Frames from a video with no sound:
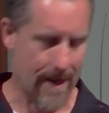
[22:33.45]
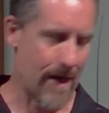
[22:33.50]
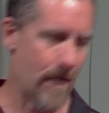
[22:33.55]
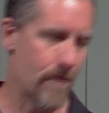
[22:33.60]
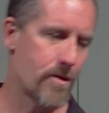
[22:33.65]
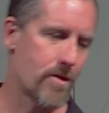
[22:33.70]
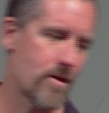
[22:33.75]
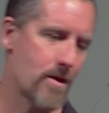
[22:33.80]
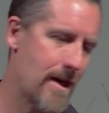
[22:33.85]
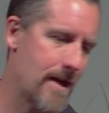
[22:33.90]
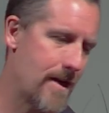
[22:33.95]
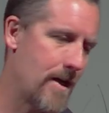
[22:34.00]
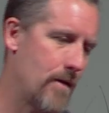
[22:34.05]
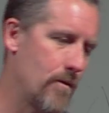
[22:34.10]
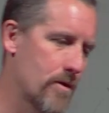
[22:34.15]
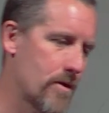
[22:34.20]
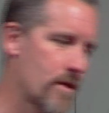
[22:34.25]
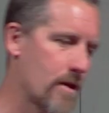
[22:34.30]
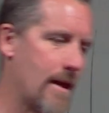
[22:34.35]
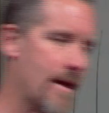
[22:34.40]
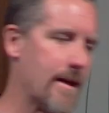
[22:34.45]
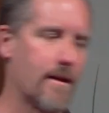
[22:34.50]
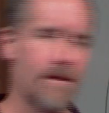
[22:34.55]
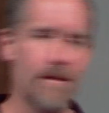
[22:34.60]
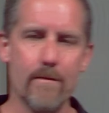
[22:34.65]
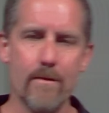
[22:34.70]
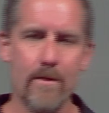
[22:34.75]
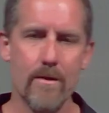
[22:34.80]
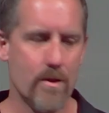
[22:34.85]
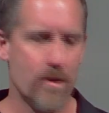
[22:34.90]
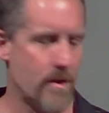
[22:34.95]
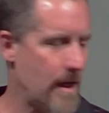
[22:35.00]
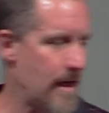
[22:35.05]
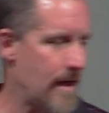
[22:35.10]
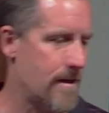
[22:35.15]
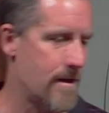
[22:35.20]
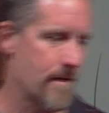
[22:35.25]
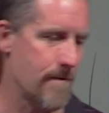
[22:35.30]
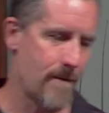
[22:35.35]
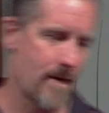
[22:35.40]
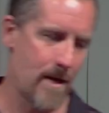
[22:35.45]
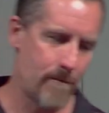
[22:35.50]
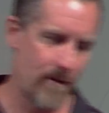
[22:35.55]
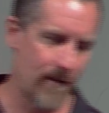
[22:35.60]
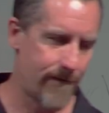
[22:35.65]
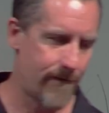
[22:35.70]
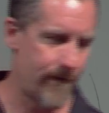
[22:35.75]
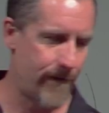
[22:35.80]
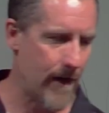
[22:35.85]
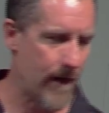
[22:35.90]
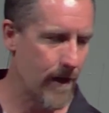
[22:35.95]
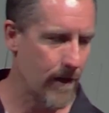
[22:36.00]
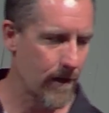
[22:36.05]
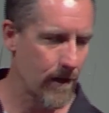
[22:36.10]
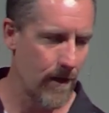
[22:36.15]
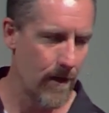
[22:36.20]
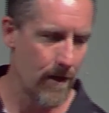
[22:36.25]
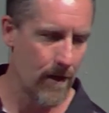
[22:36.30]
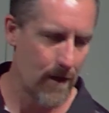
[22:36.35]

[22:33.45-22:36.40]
I always thought he was like the seed that maybe fell